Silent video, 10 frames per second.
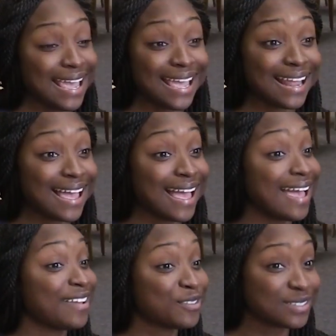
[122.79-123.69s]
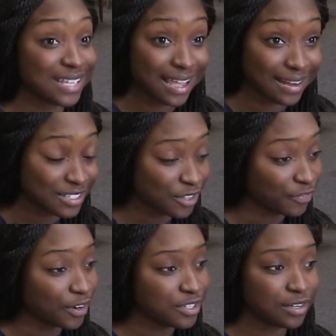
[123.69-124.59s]
And I understand as a
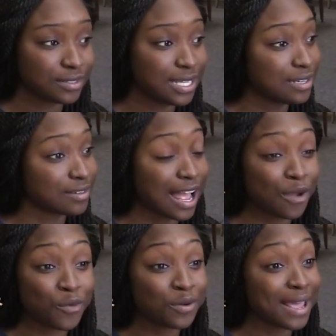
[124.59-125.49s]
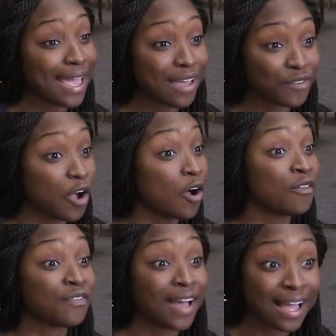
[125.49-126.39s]
first year teacher, I won't have
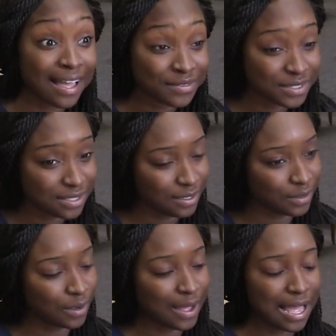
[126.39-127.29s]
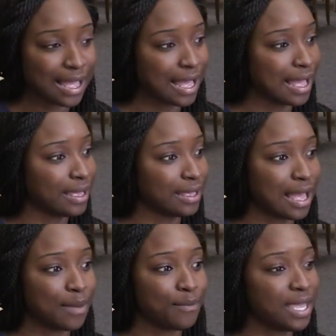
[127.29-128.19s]
all fives. You know,
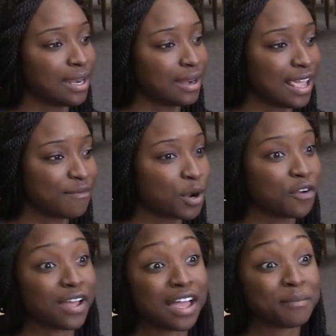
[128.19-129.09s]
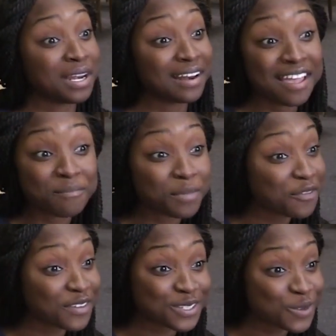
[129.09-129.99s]
I may not have
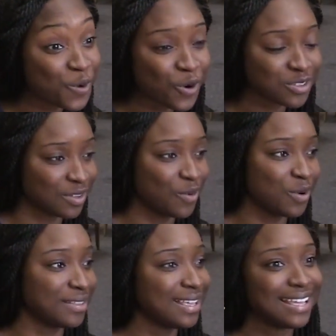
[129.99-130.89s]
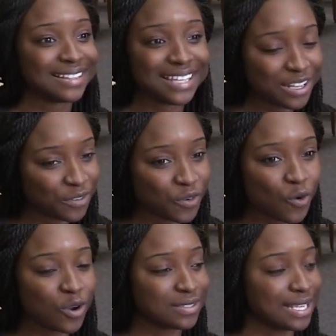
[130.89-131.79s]
perfect scores on the end of
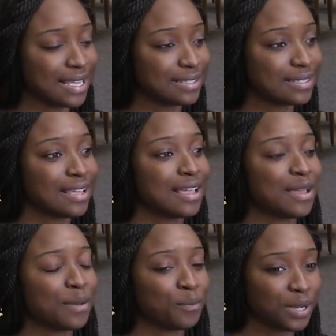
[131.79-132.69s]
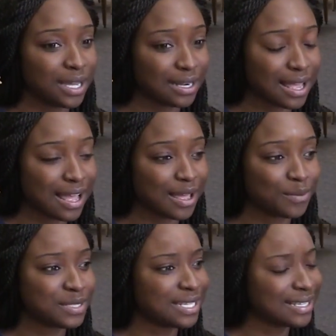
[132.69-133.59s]
course test,
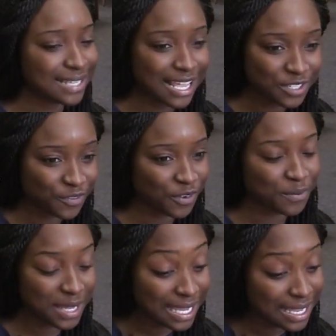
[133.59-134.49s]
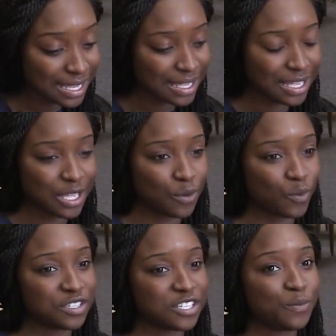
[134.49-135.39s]
but success for me
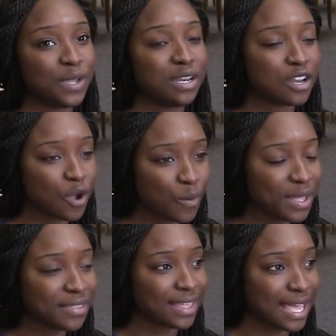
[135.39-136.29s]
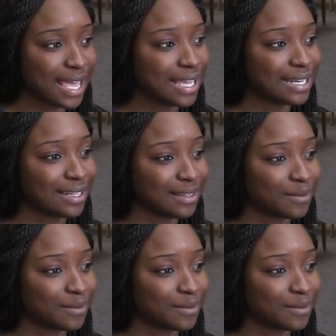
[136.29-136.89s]
would just be knowing that